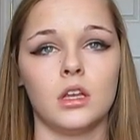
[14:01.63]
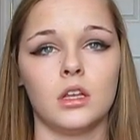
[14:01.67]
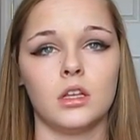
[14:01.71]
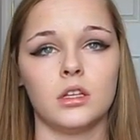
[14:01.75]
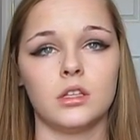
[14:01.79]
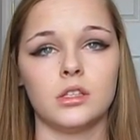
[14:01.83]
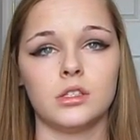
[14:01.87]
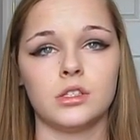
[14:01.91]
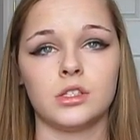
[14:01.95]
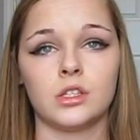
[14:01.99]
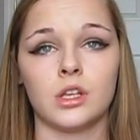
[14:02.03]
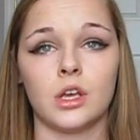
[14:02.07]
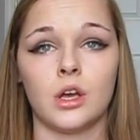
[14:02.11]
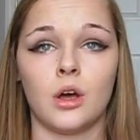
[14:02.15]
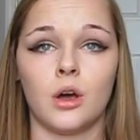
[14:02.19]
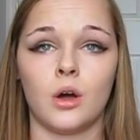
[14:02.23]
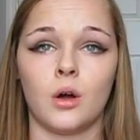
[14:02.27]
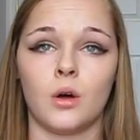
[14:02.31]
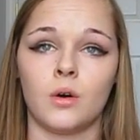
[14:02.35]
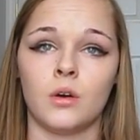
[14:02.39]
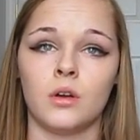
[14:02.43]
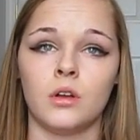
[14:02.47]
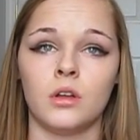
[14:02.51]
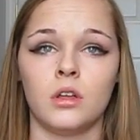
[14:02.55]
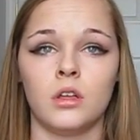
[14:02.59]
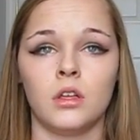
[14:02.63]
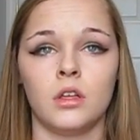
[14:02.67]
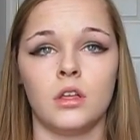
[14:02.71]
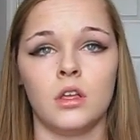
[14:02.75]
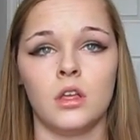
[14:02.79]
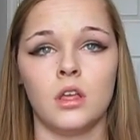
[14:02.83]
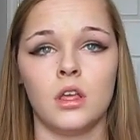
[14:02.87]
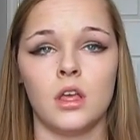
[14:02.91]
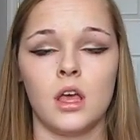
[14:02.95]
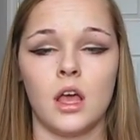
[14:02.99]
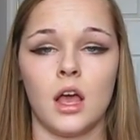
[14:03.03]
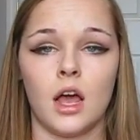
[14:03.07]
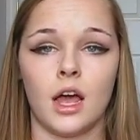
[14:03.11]
So
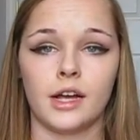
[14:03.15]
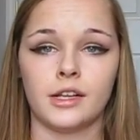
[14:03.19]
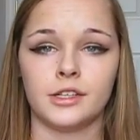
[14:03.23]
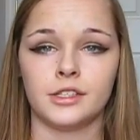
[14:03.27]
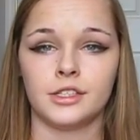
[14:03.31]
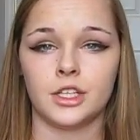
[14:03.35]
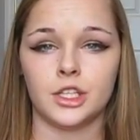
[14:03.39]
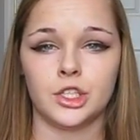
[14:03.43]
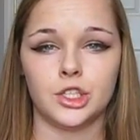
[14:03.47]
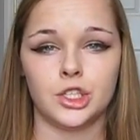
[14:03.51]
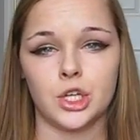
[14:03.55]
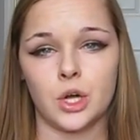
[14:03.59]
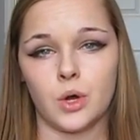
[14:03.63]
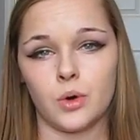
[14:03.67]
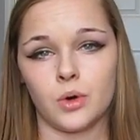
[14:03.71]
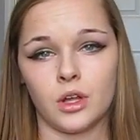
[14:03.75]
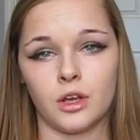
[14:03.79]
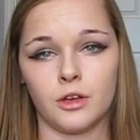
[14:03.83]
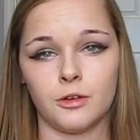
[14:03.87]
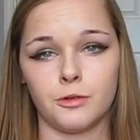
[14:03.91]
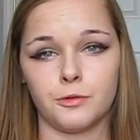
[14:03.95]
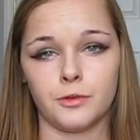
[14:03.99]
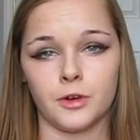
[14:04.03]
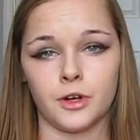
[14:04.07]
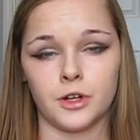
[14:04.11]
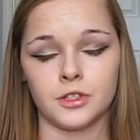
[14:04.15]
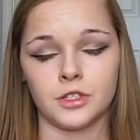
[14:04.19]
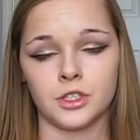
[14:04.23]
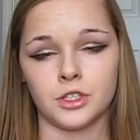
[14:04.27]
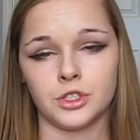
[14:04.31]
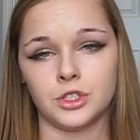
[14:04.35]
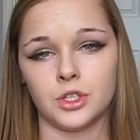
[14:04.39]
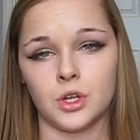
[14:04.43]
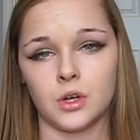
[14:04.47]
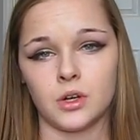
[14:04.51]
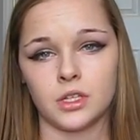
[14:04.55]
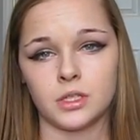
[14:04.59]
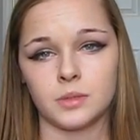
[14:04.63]
I see Jonah first, and
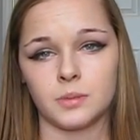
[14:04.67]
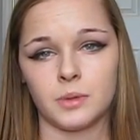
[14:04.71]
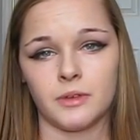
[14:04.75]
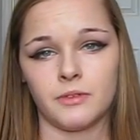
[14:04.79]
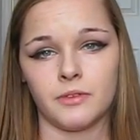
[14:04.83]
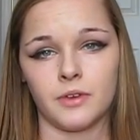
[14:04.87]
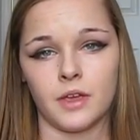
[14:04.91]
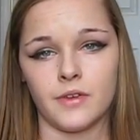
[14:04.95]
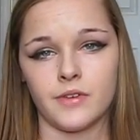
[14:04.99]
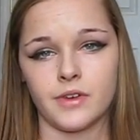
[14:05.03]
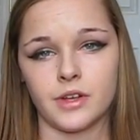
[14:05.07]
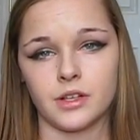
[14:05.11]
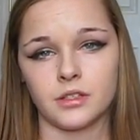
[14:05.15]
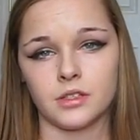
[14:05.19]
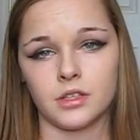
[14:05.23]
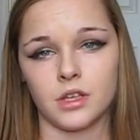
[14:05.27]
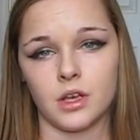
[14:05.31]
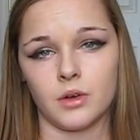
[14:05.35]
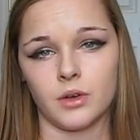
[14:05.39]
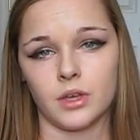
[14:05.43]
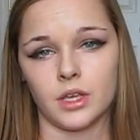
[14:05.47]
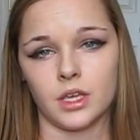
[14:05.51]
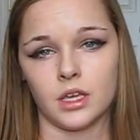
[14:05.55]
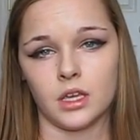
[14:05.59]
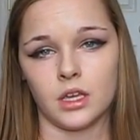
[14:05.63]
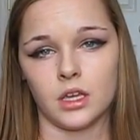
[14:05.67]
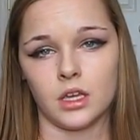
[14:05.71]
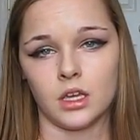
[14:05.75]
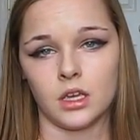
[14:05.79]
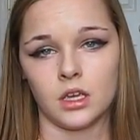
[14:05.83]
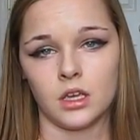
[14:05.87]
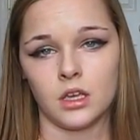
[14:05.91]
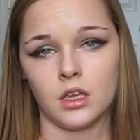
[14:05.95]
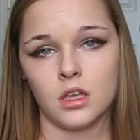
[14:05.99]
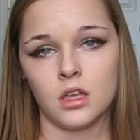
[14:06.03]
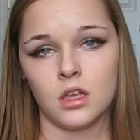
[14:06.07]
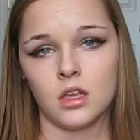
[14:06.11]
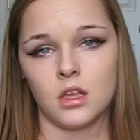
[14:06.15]
Jonah's my favorite, so he
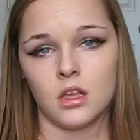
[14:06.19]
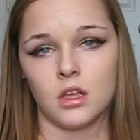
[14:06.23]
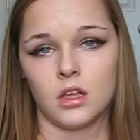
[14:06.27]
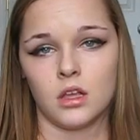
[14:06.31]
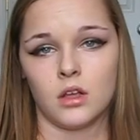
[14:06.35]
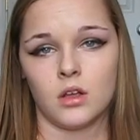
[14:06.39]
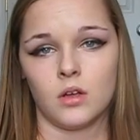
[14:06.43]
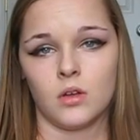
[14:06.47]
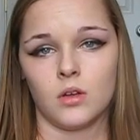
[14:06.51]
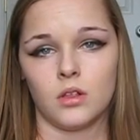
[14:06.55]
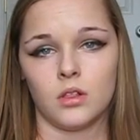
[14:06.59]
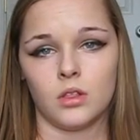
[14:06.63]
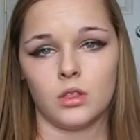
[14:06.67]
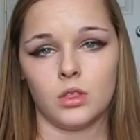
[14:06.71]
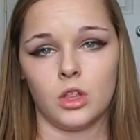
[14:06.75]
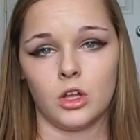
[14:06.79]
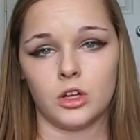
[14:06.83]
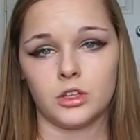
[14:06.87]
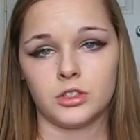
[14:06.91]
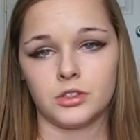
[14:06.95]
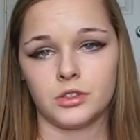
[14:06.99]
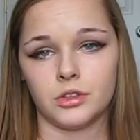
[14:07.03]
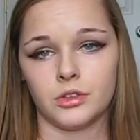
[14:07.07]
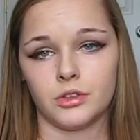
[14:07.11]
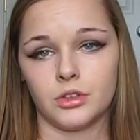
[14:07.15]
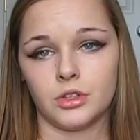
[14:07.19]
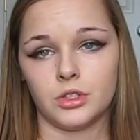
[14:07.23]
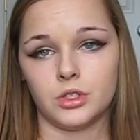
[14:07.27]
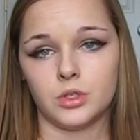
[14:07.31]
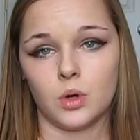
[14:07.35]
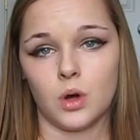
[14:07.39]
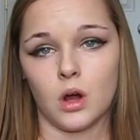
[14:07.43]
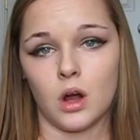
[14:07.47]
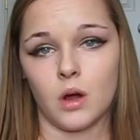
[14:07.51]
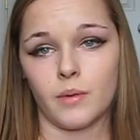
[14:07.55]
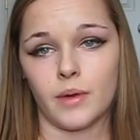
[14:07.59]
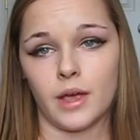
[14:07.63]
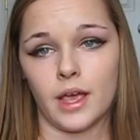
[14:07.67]
looks through the
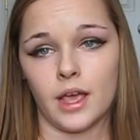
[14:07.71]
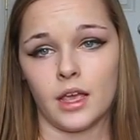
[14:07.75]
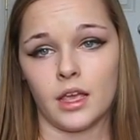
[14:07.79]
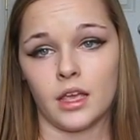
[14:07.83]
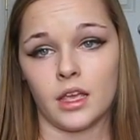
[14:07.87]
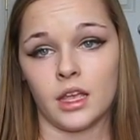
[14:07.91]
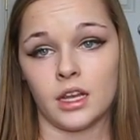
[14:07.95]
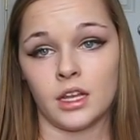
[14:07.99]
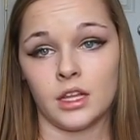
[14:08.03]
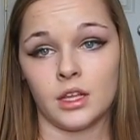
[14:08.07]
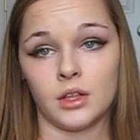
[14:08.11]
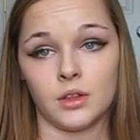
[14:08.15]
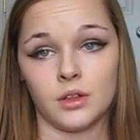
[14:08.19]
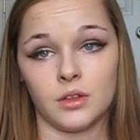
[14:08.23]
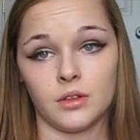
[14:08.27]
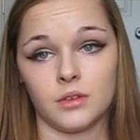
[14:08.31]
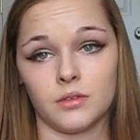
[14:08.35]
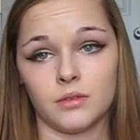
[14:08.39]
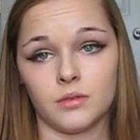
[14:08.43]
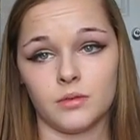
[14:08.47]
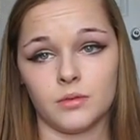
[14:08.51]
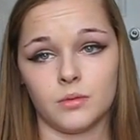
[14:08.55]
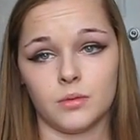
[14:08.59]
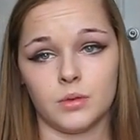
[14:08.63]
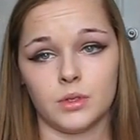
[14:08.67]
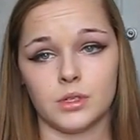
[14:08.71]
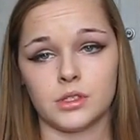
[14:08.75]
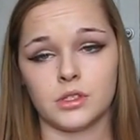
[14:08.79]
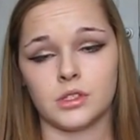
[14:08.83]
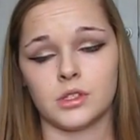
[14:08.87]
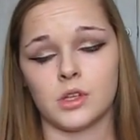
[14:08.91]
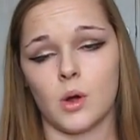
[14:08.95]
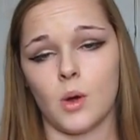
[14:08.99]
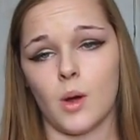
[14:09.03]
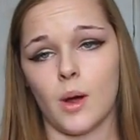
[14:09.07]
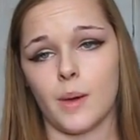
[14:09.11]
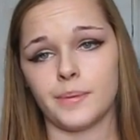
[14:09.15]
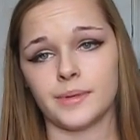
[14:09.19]
doorway and he was
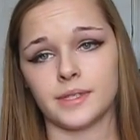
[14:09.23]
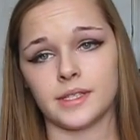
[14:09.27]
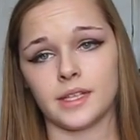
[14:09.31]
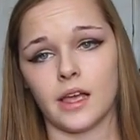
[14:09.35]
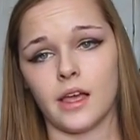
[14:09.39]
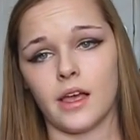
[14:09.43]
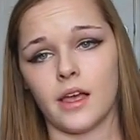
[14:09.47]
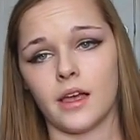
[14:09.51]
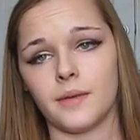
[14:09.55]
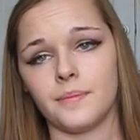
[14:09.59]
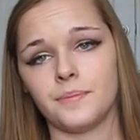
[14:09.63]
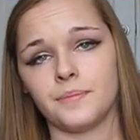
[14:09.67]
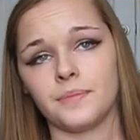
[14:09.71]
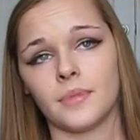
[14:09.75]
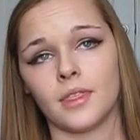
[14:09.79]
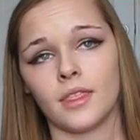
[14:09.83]
so upset.